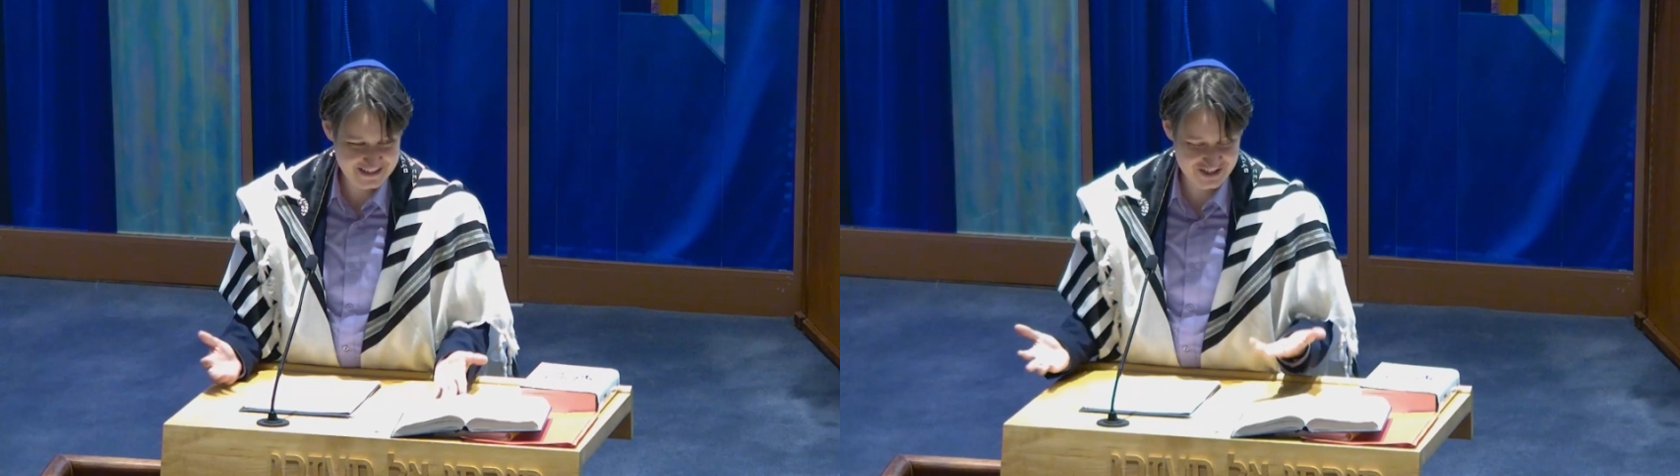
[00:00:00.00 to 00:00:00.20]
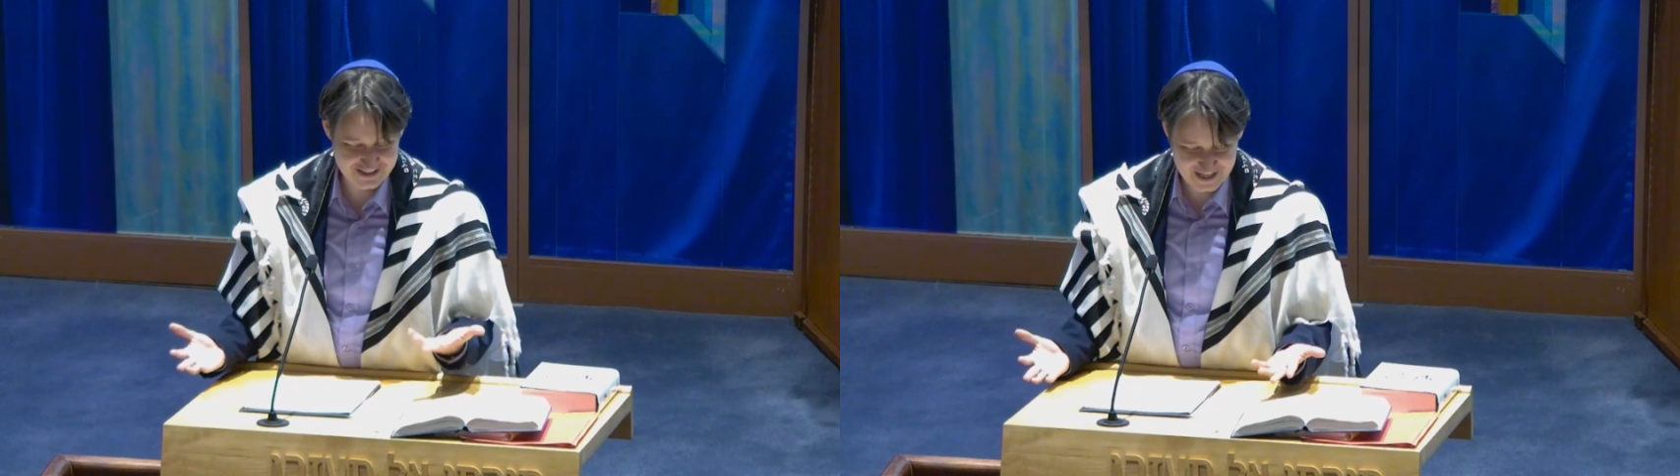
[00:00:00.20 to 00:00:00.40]

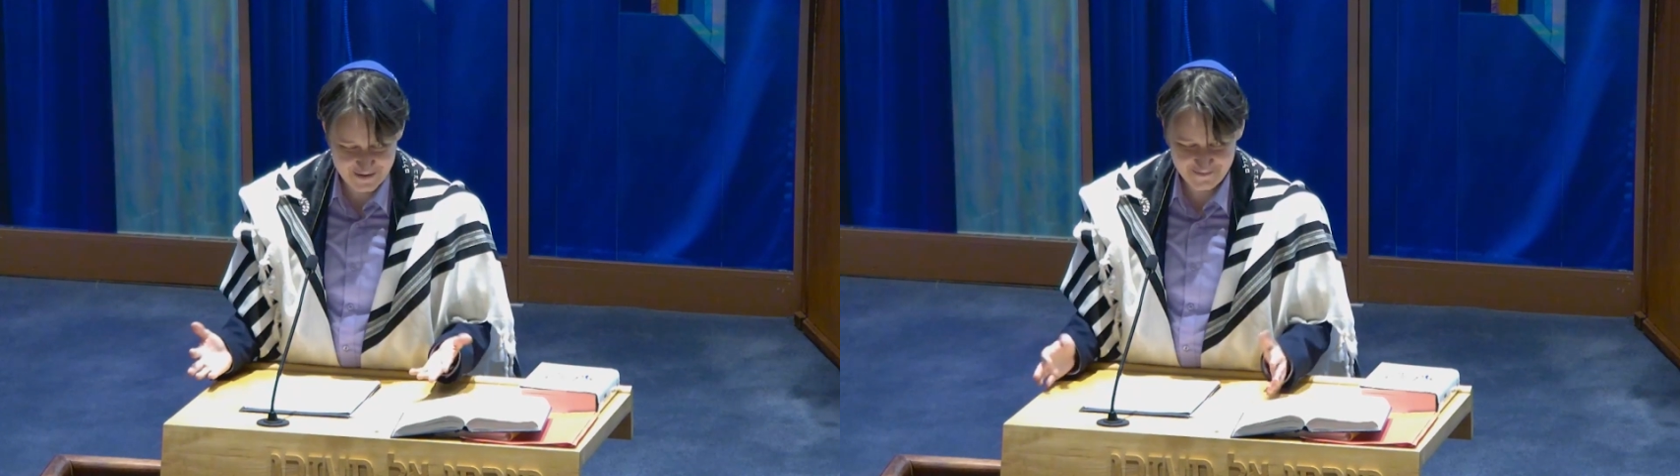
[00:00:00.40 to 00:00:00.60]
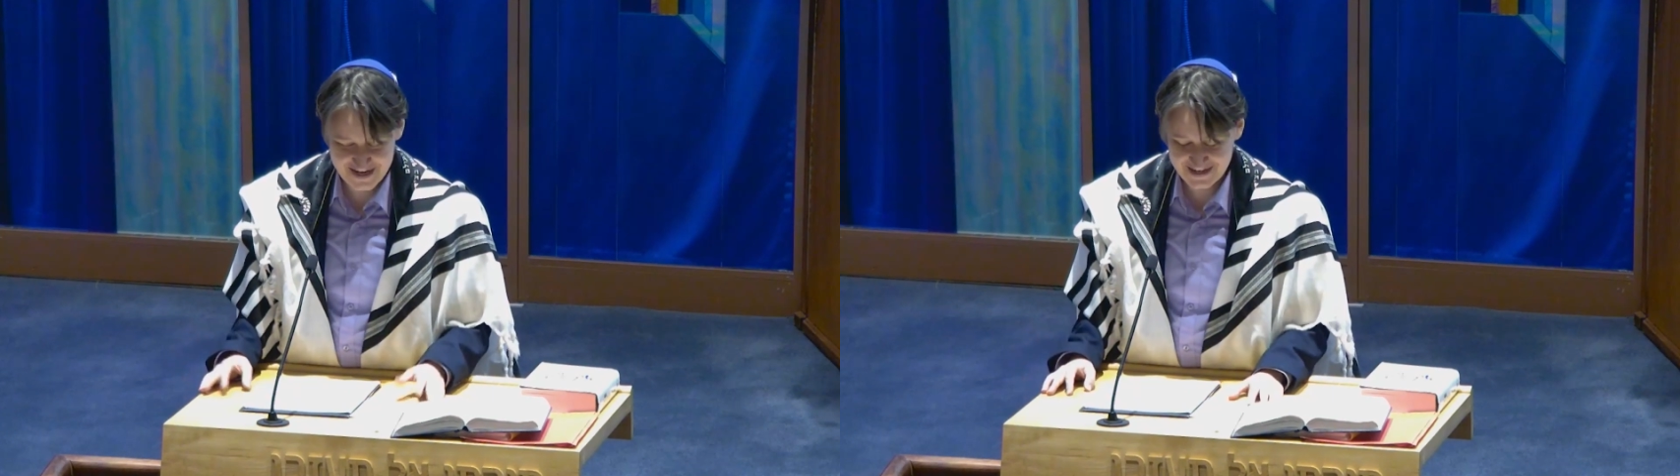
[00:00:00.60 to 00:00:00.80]
just
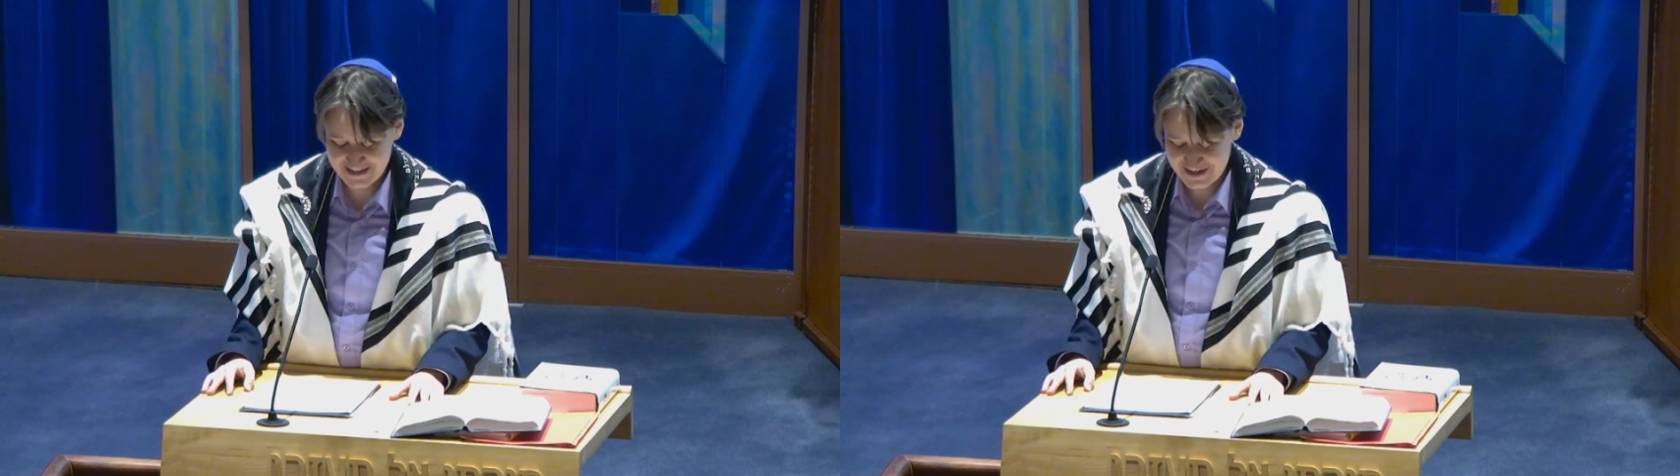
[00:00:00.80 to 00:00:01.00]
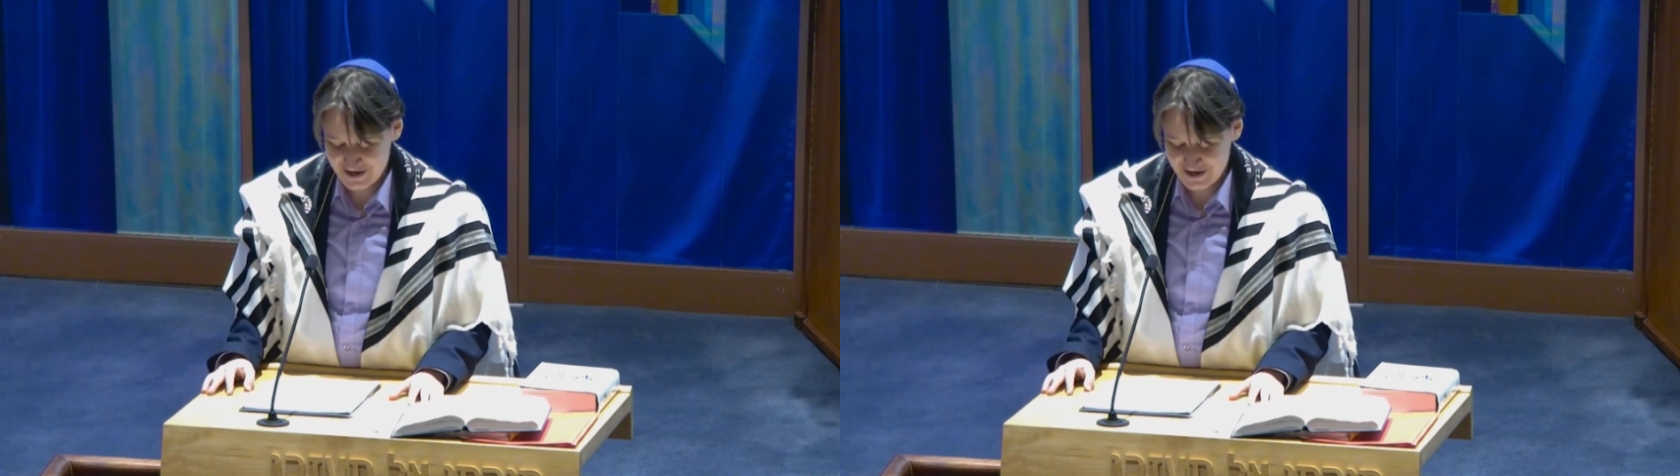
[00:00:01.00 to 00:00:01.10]
came back,